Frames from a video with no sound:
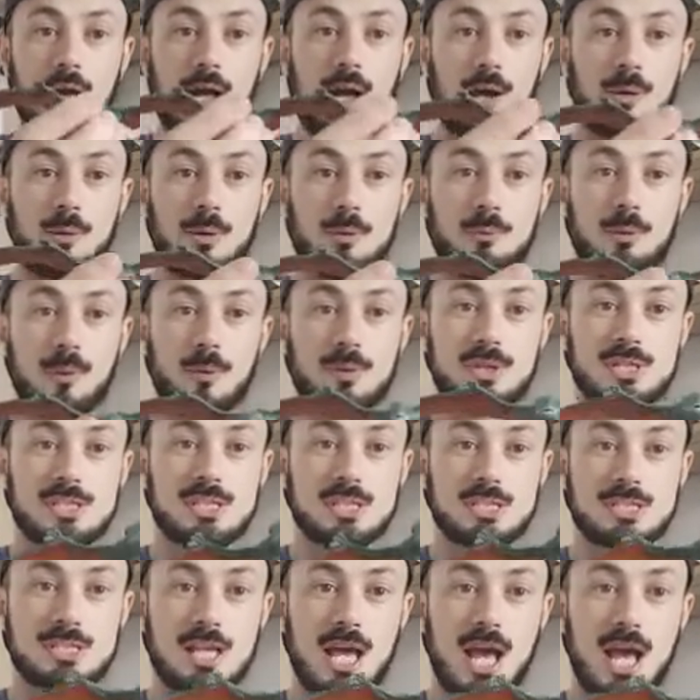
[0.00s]
I'm going to put this
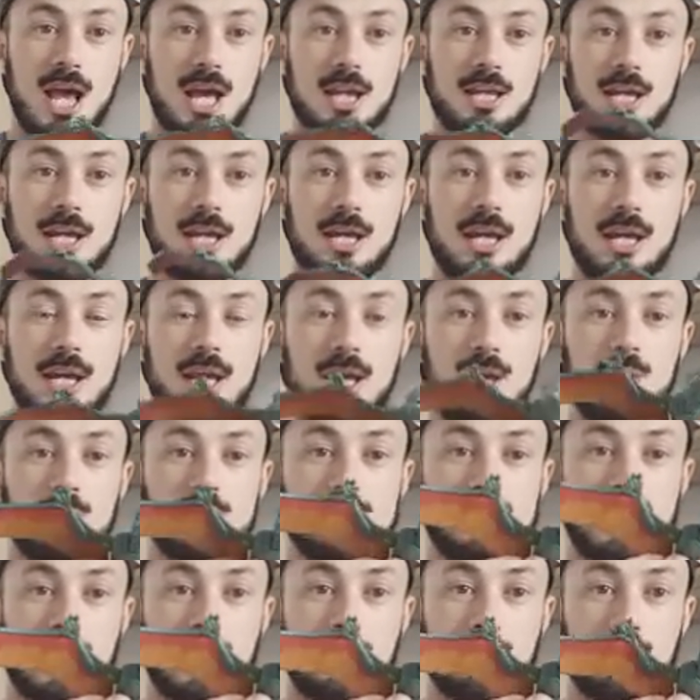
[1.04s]
aside. It
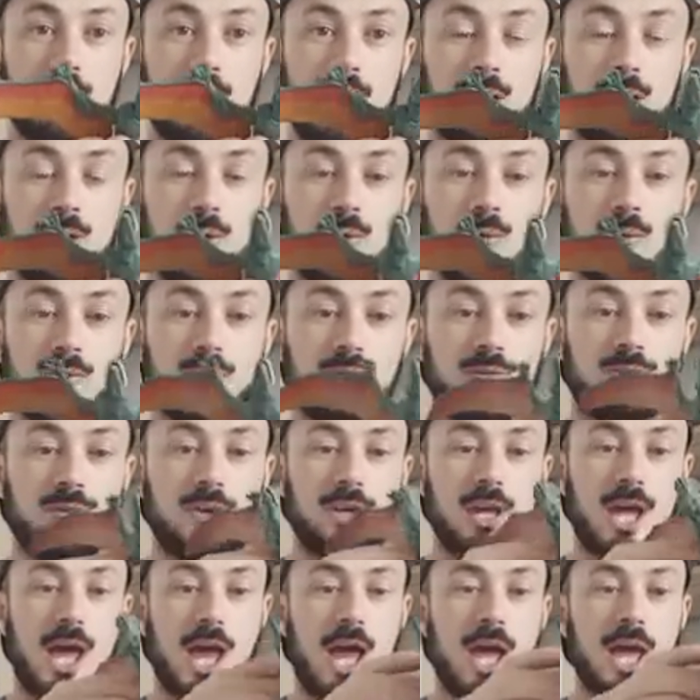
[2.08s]
looks like a really cool
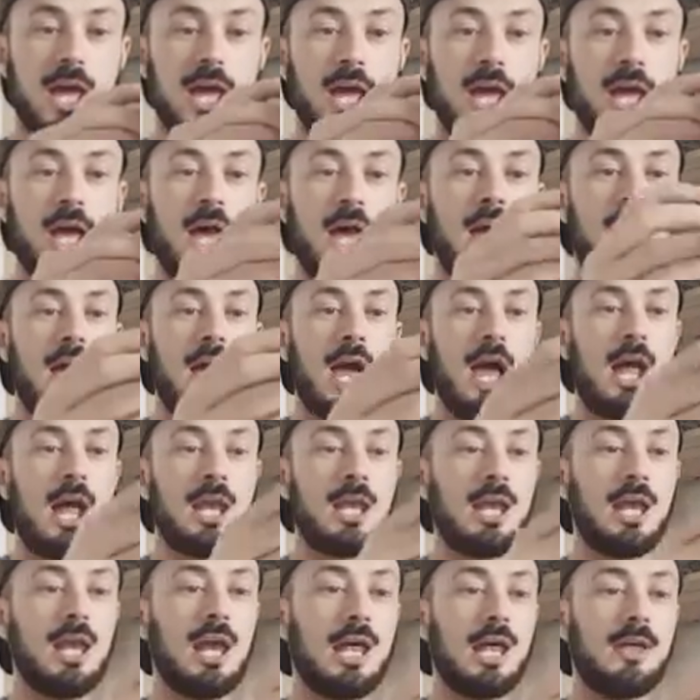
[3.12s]
figure. And
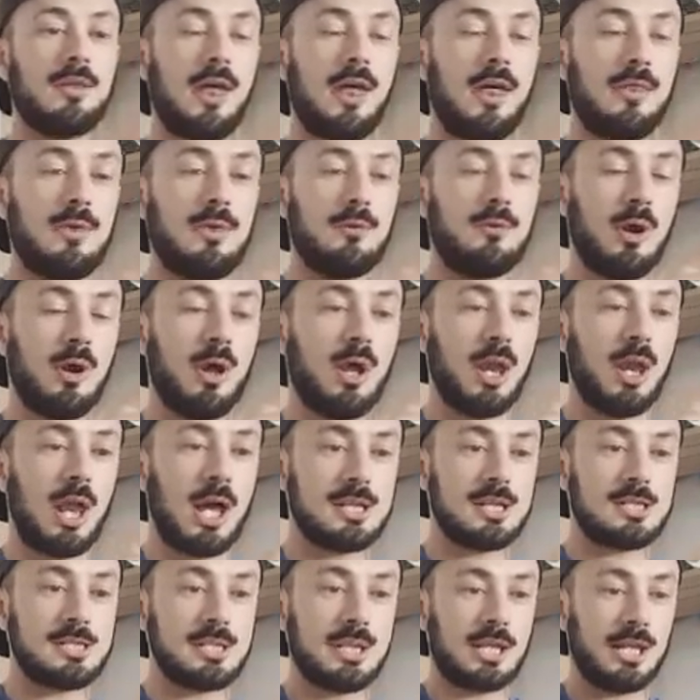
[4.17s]
I like that they're all
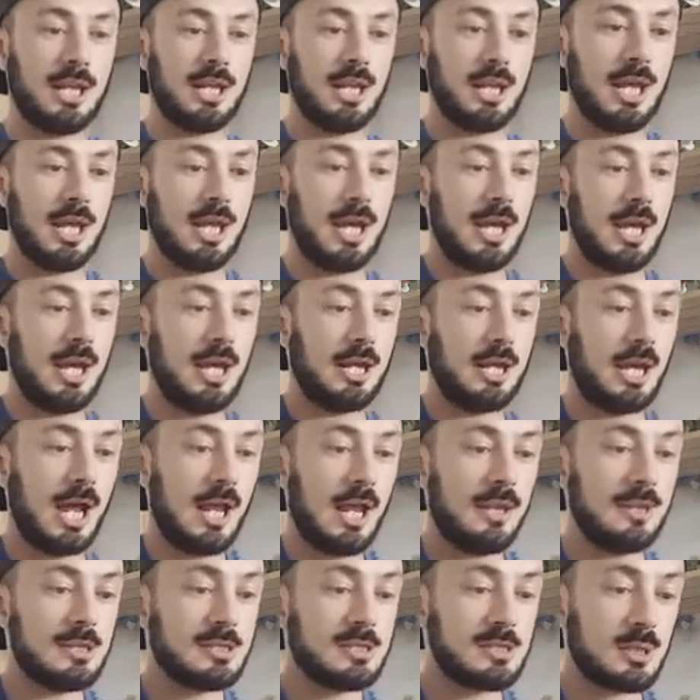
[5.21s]
articulated,
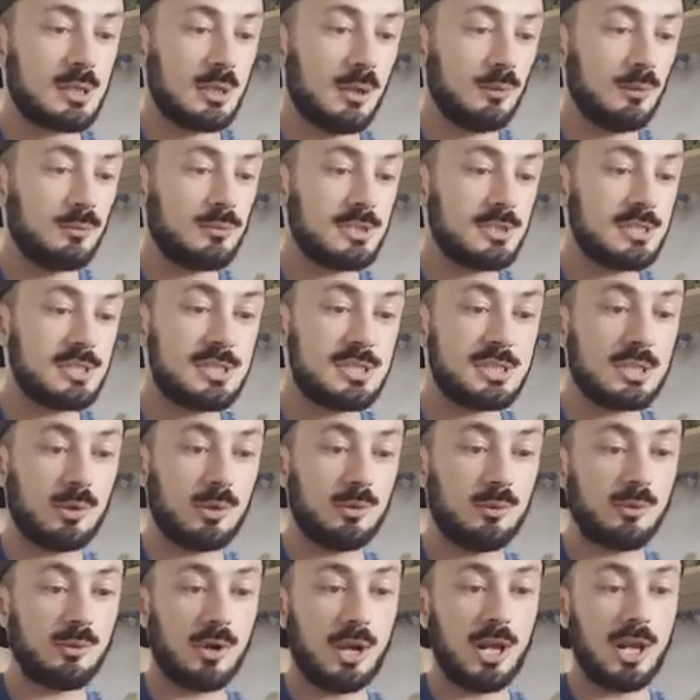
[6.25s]
and the sculpt is still
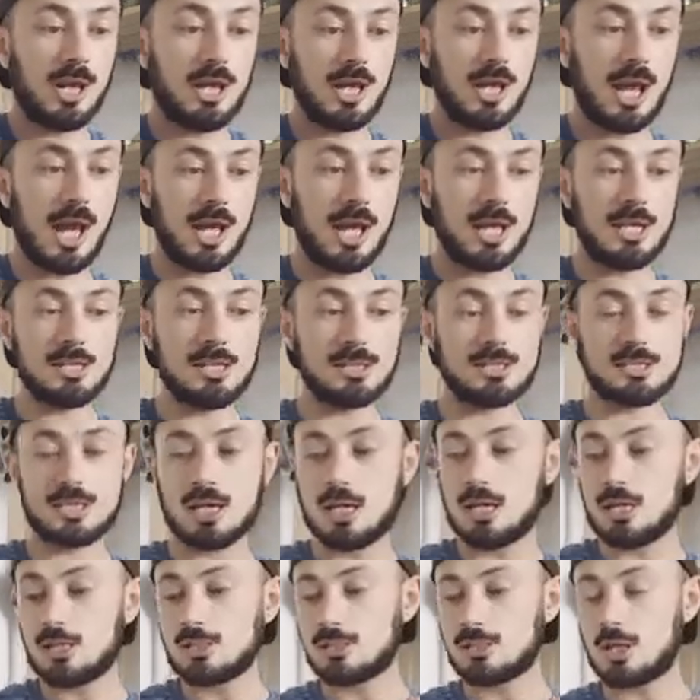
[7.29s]
really nice.
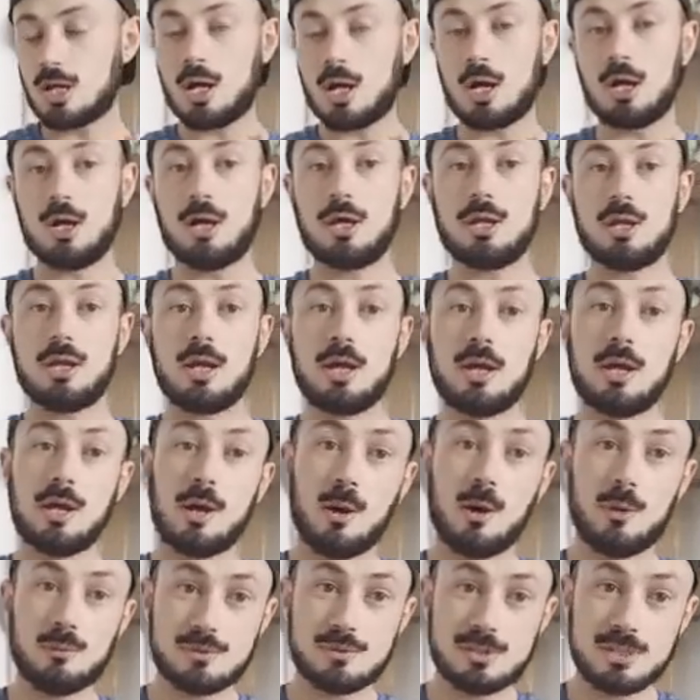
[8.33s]
So
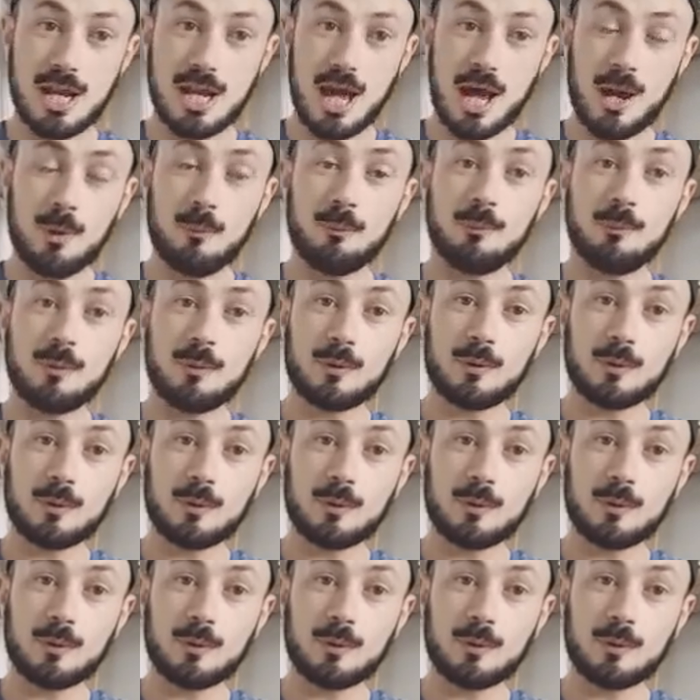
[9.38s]
up to now,